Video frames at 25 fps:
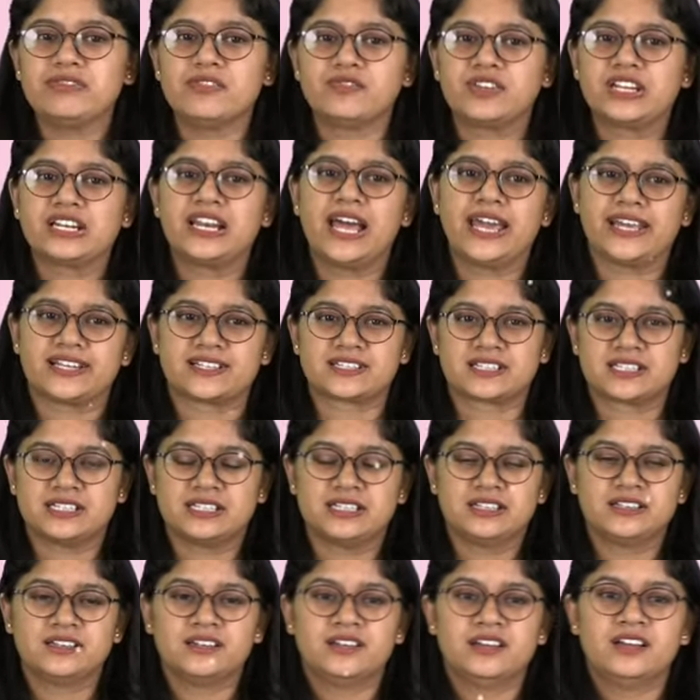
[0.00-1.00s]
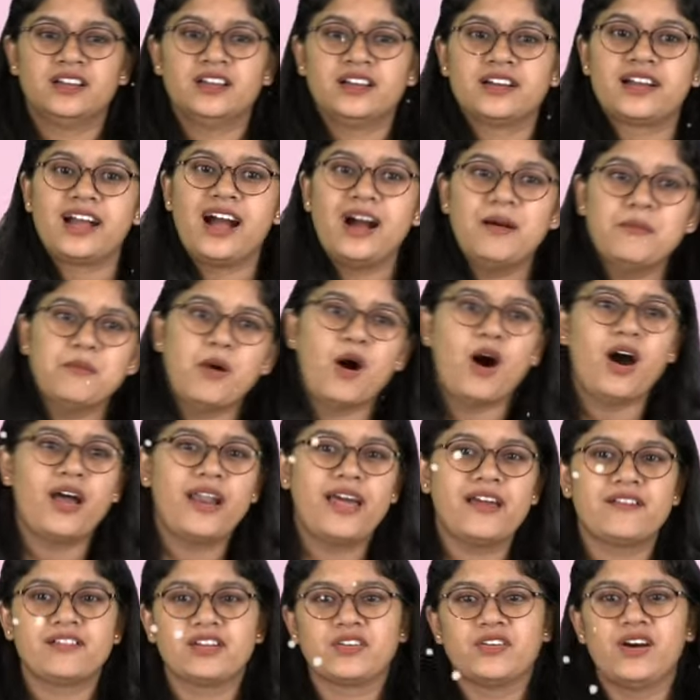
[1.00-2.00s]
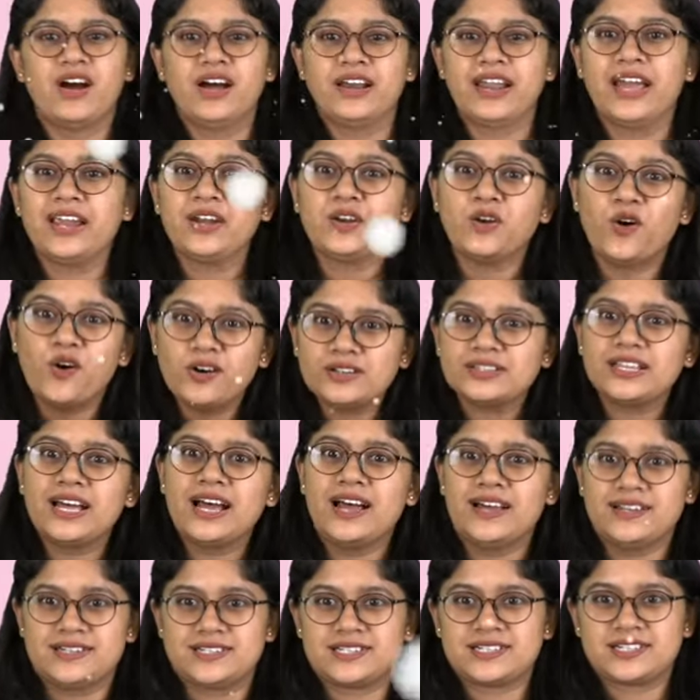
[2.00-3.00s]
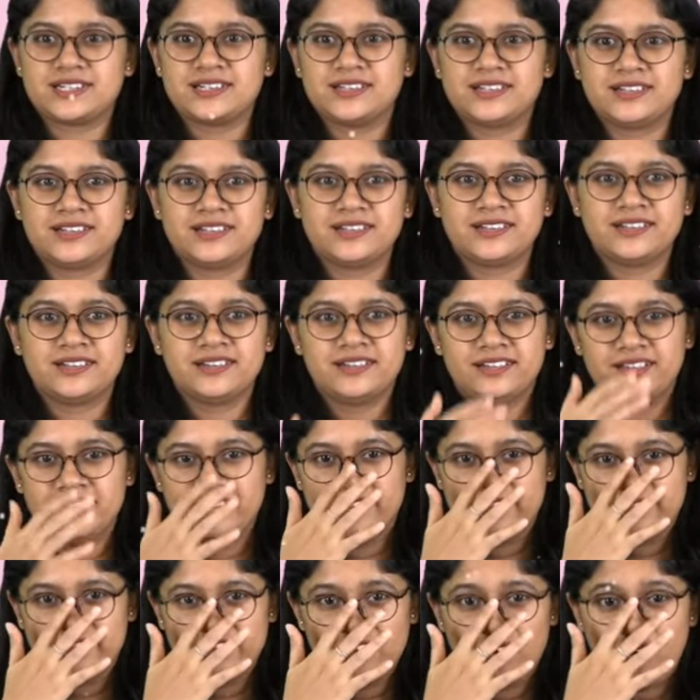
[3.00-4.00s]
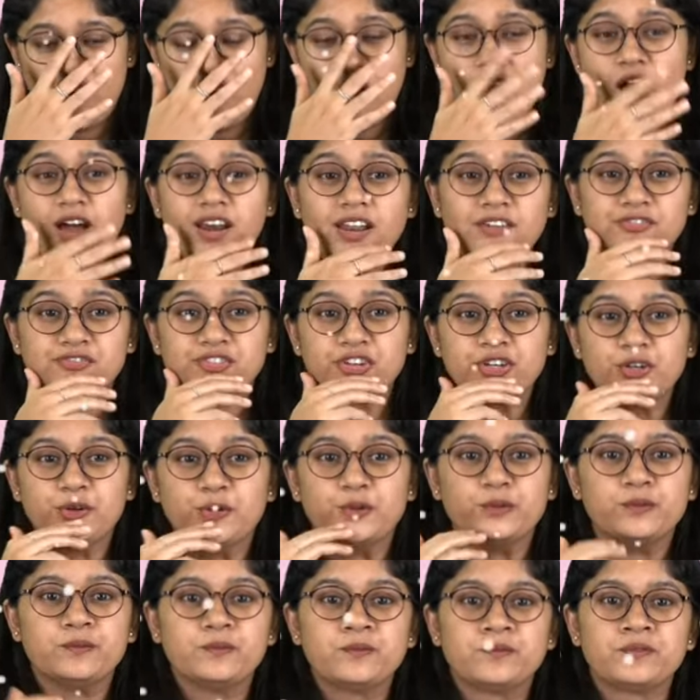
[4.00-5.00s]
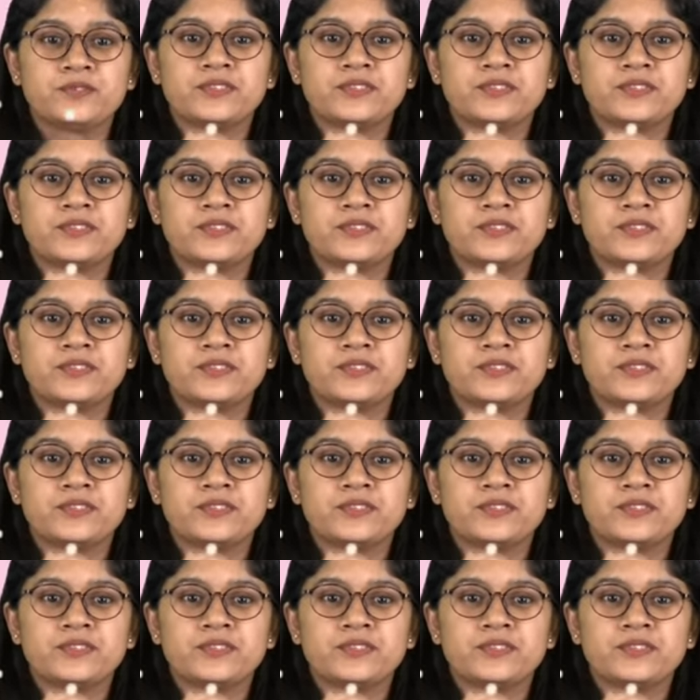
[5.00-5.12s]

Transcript: hundred fifty likes. Come on, everyone, I know that. All of you.